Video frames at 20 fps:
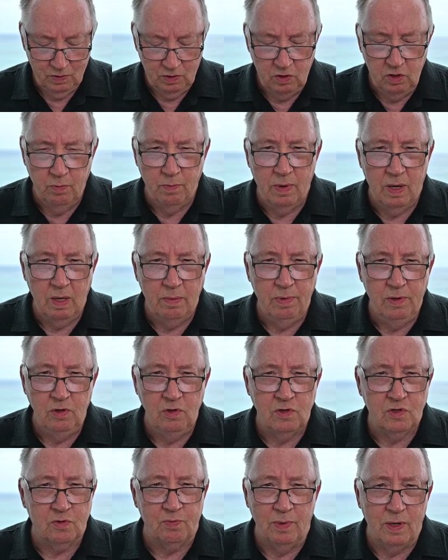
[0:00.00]

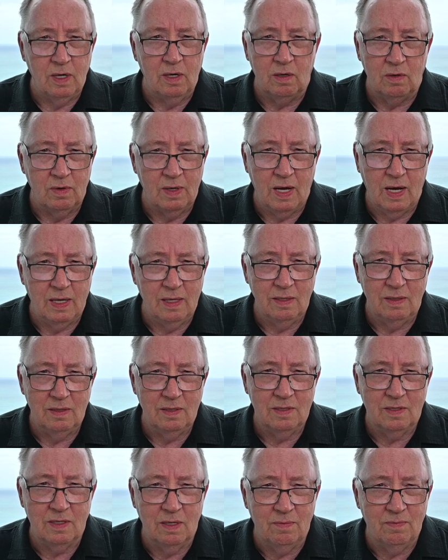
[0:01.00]
you smell
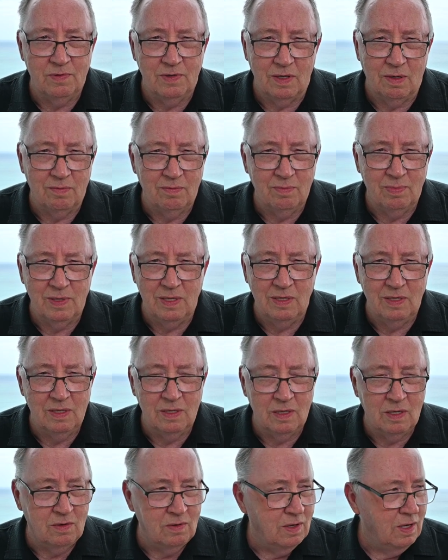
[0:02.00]
something, but
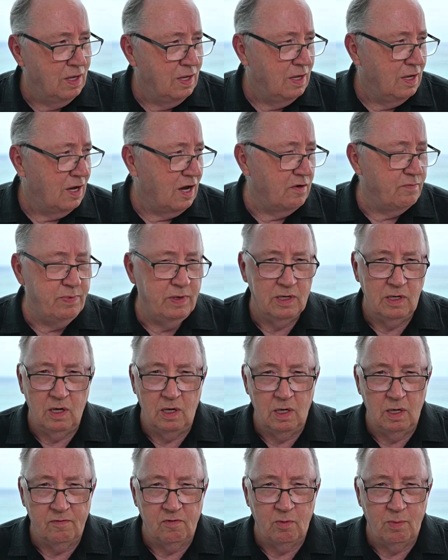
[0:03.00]
you know, I've been
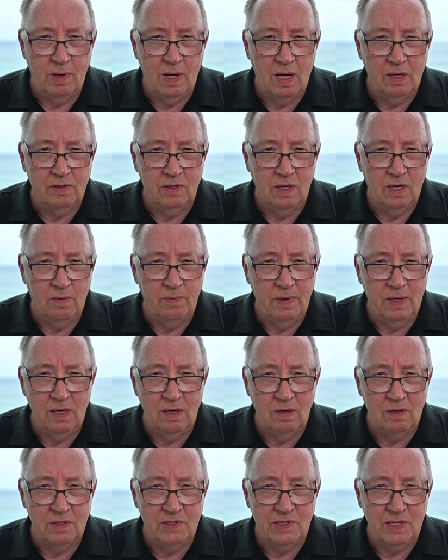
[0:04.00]
all over Manta and I've been
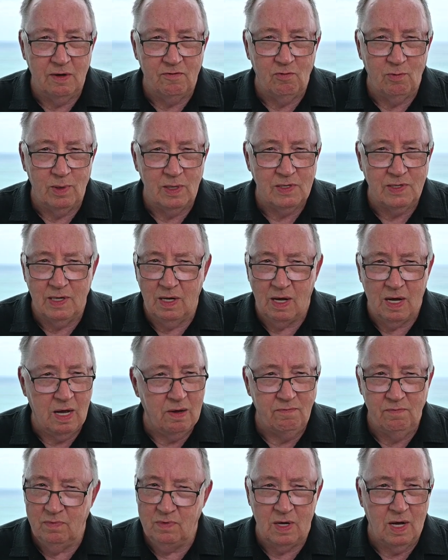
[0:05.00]
here 7 months now.
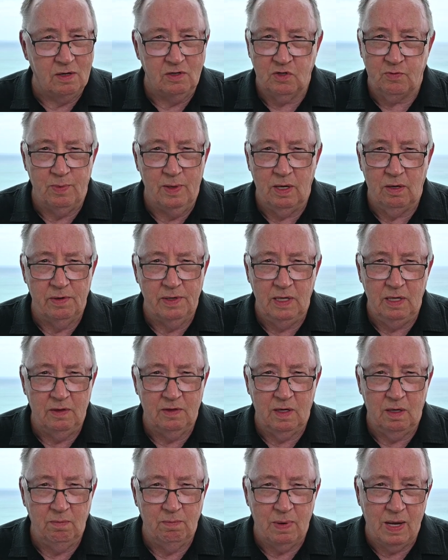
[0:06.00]
I've not smelled
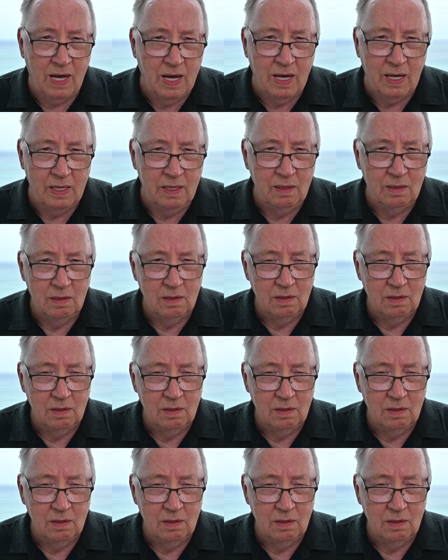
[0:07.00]
anything bad,